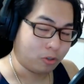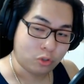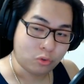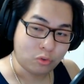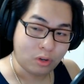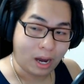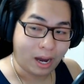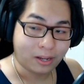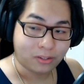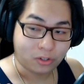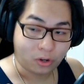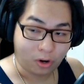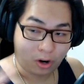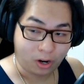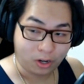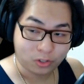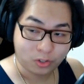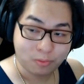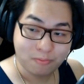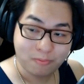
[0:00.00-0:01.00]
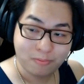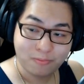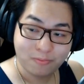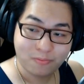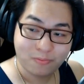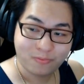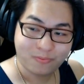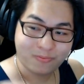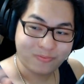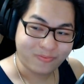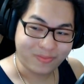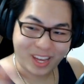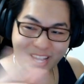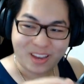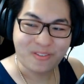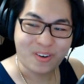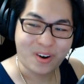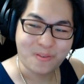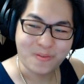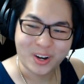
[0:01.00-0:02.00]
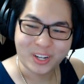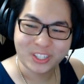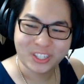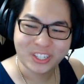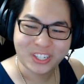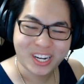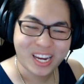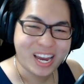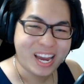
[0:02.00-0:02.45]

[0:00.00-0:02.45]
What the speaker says: You guys are awesome. Thank you very much.